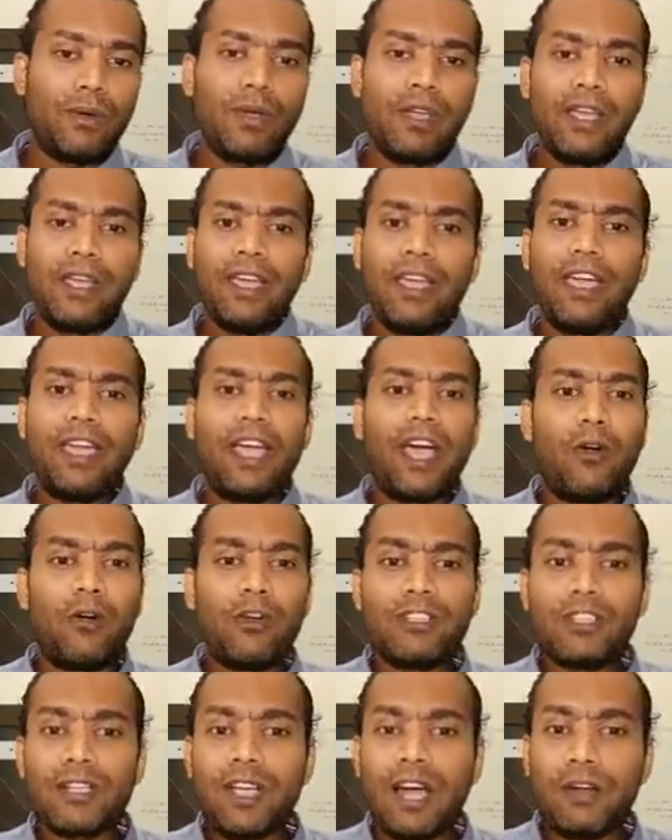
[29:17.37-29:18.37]
Hey, how
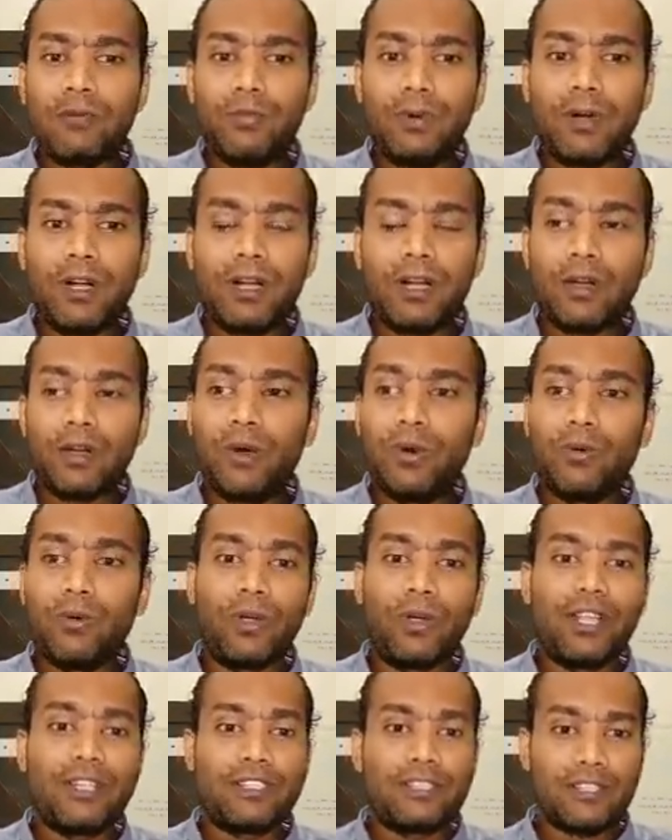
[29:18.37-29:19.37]
does a car build? Oh,
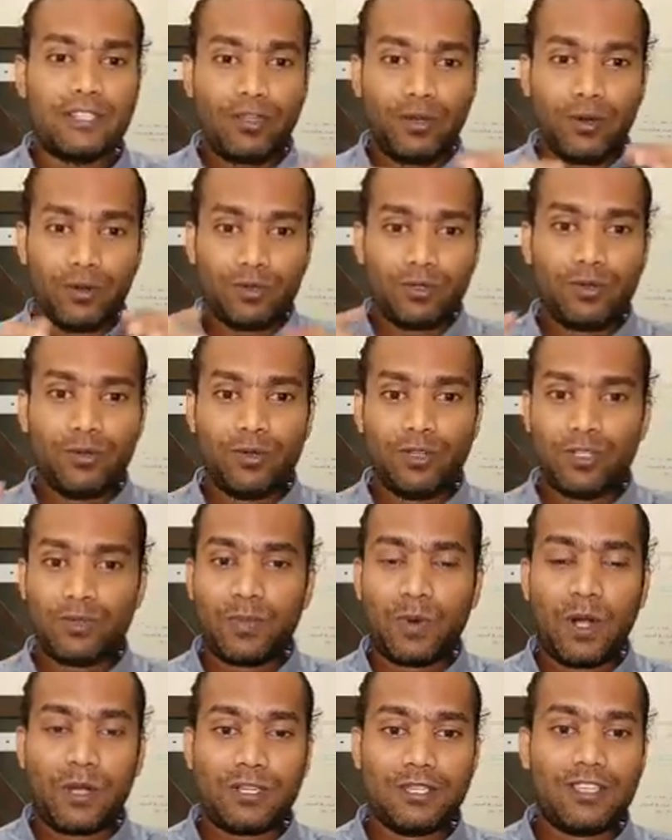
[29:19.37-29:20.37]
it just goes through these
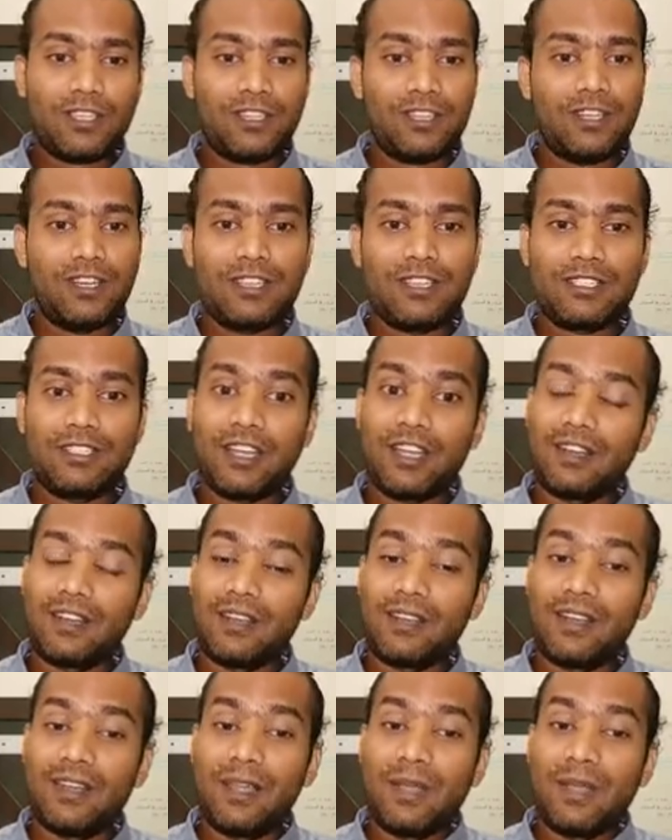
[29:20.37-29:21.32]
processes and it's done.